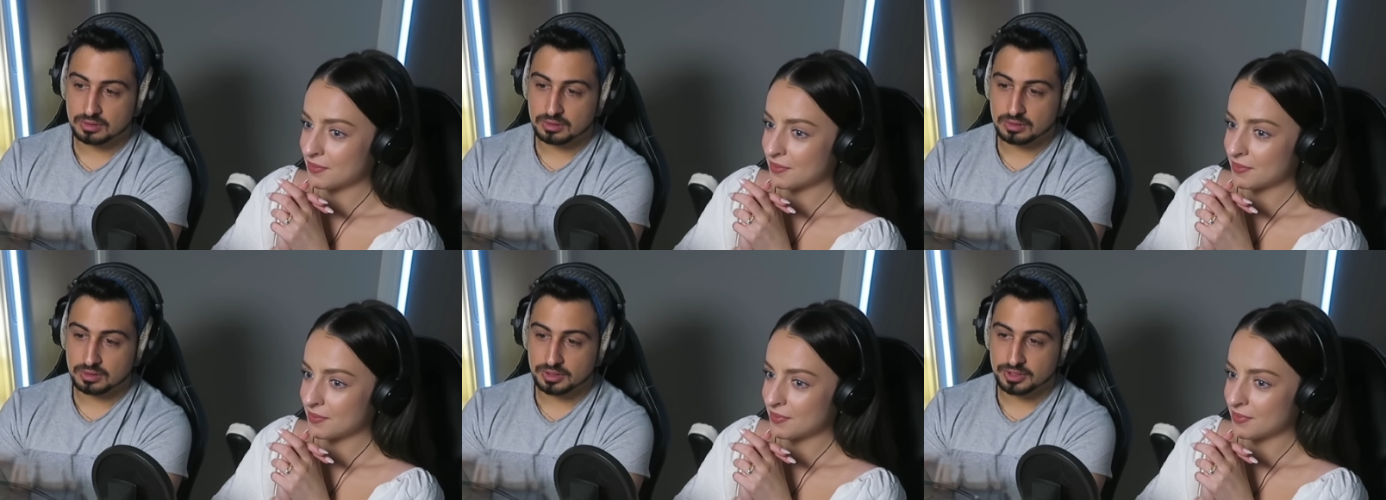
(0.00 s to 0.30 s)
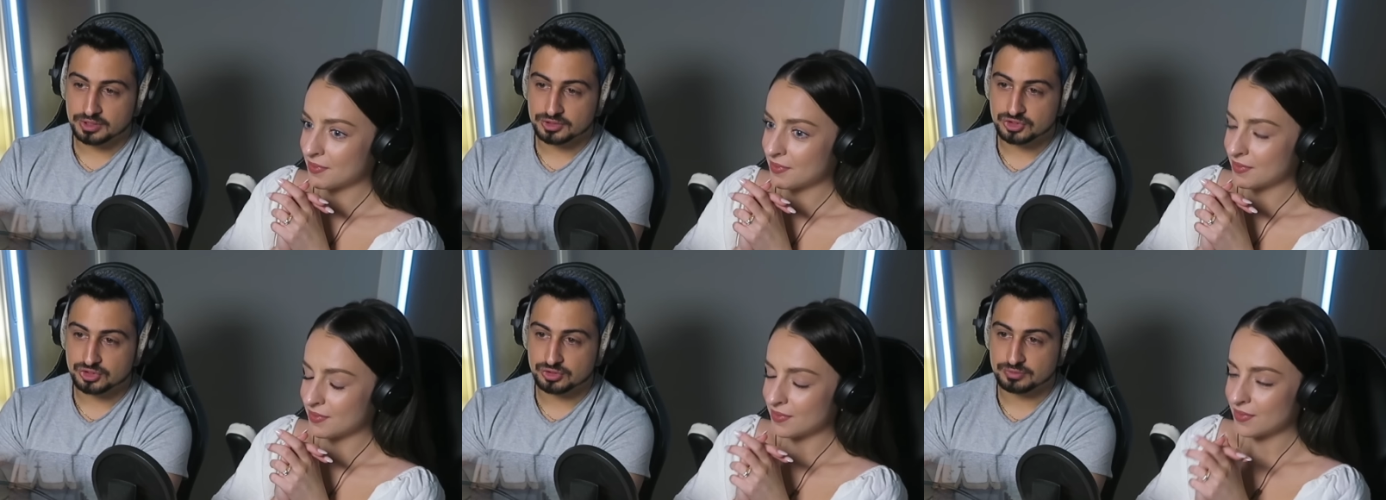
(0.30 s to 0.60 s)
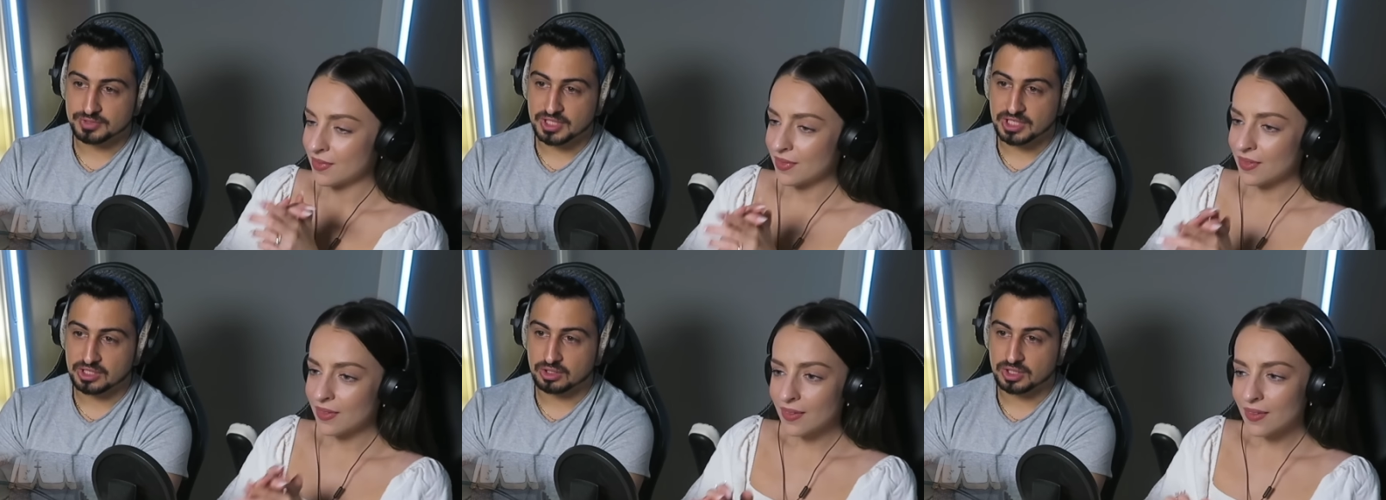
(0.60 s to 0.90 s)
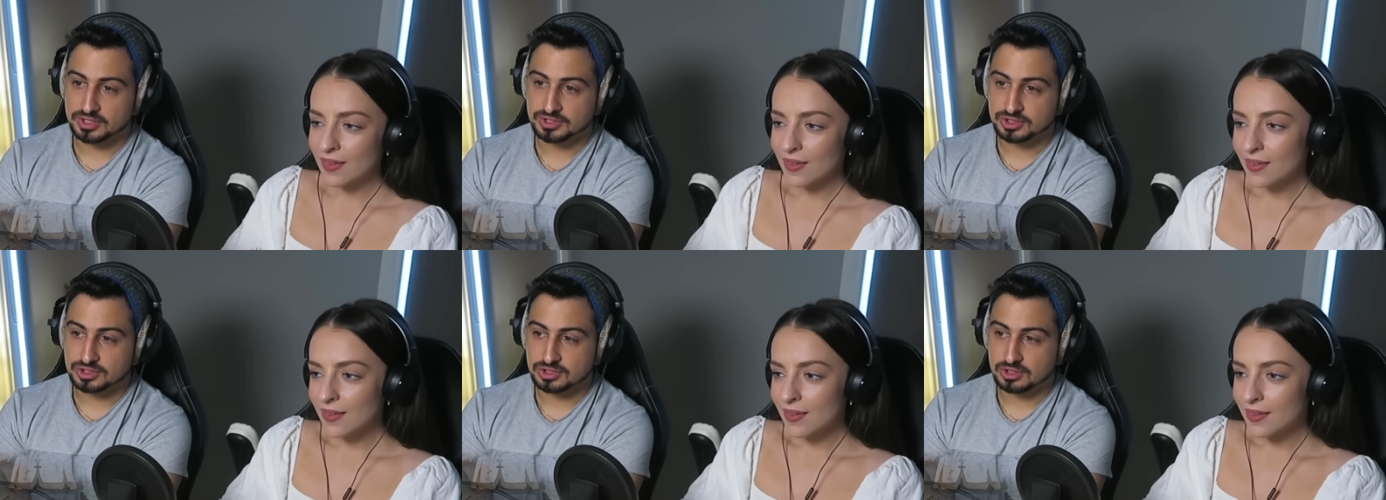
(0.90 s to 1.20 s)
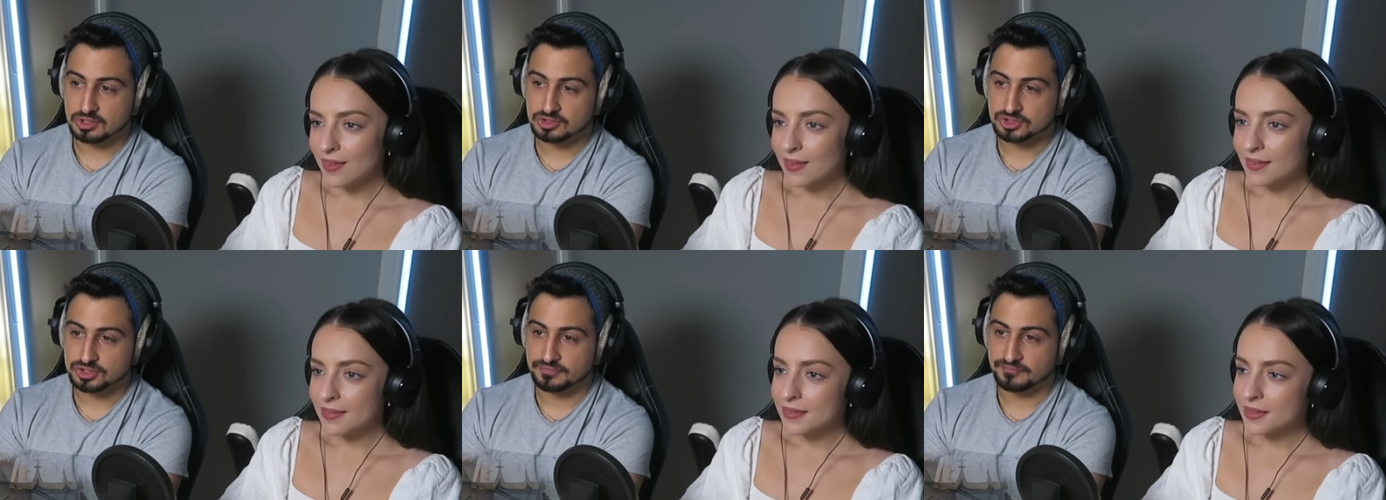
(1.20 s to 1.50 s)
Speaker 1: I'm gonna assume that guy just
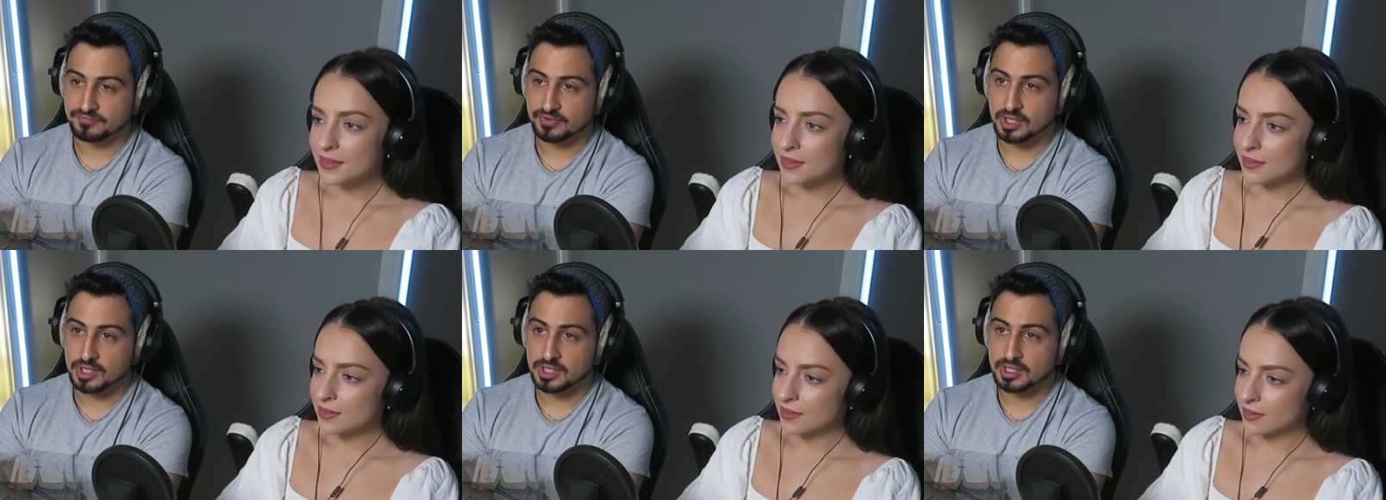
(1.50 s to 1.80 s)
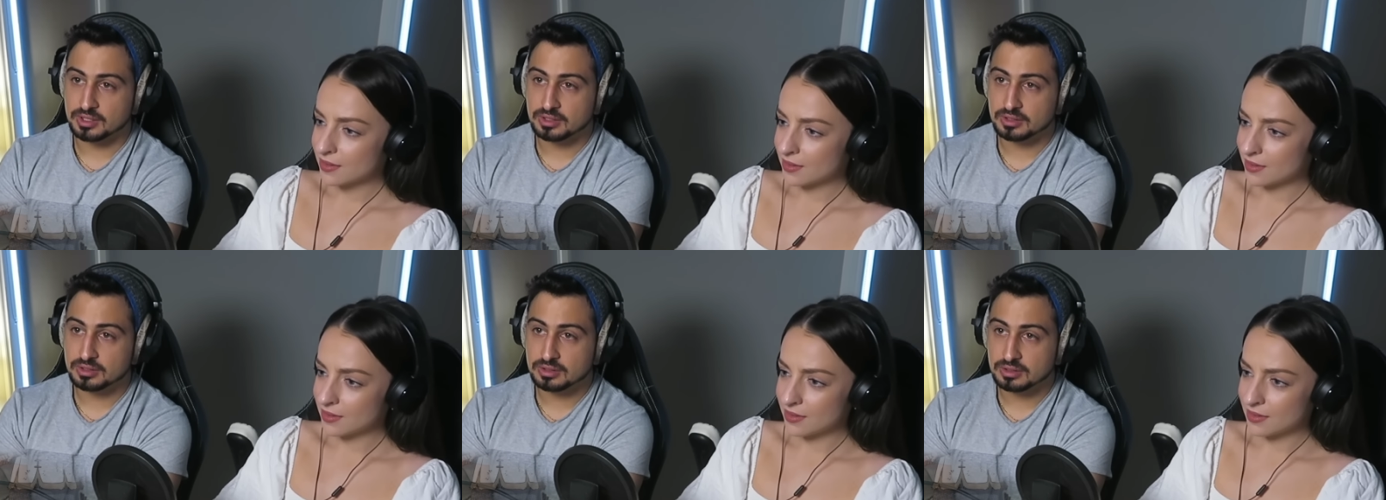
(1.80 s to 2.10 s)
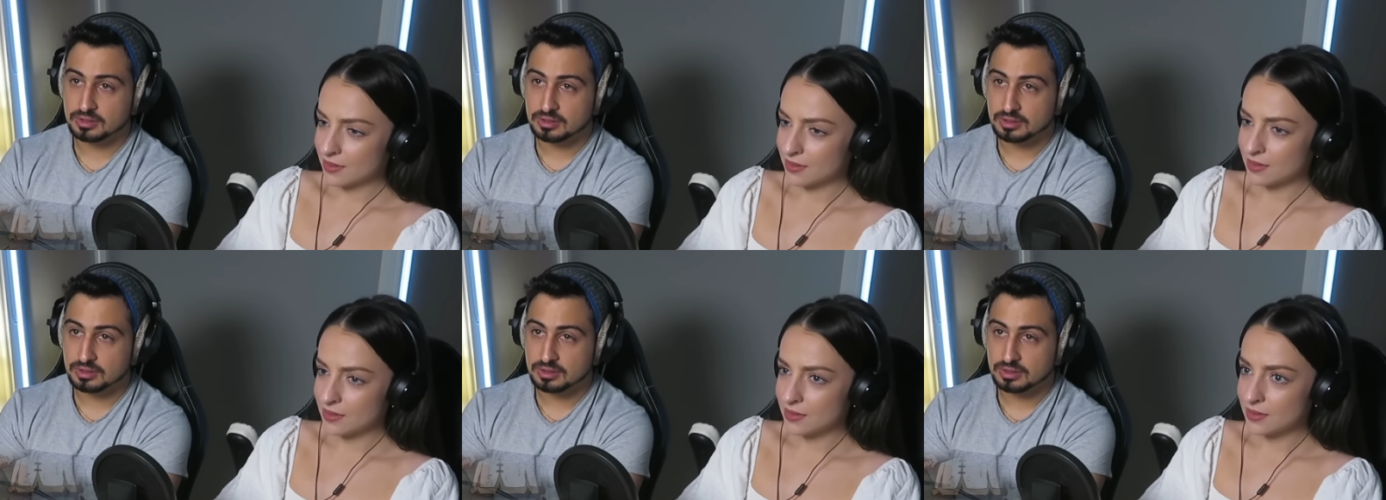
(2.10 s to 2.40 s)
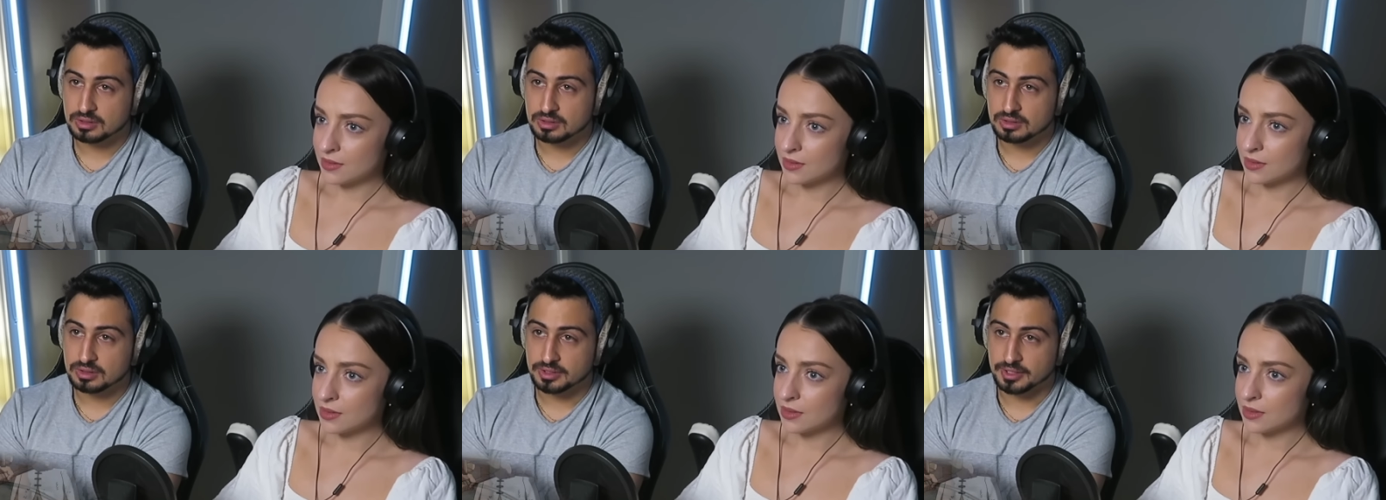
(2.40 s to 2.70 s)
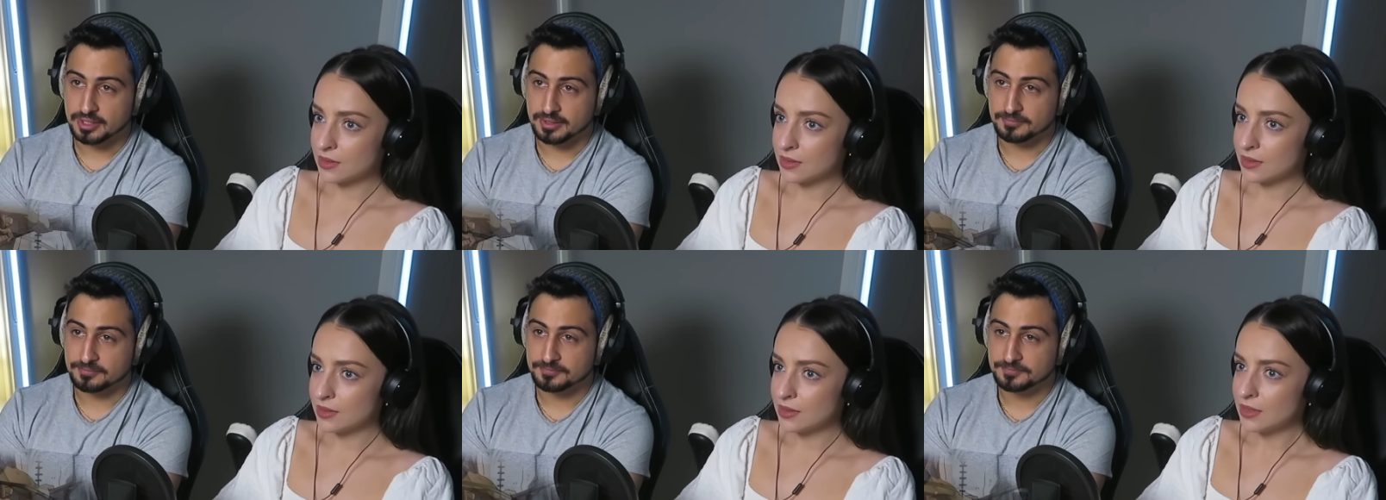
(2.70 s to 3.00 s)
lost the fight.
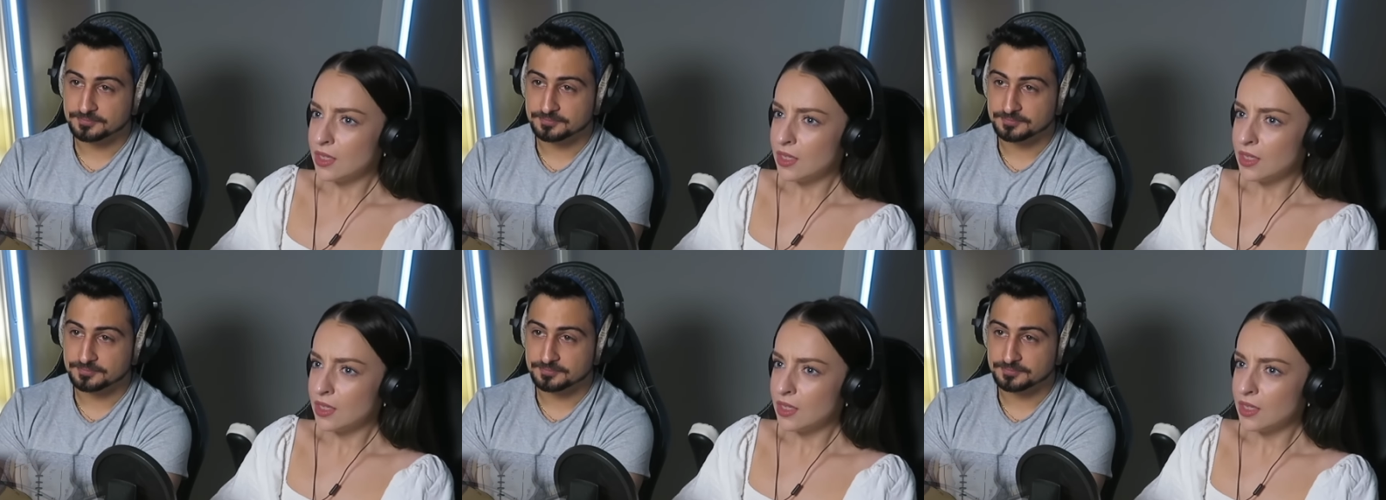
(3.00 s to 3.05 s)
Yeah.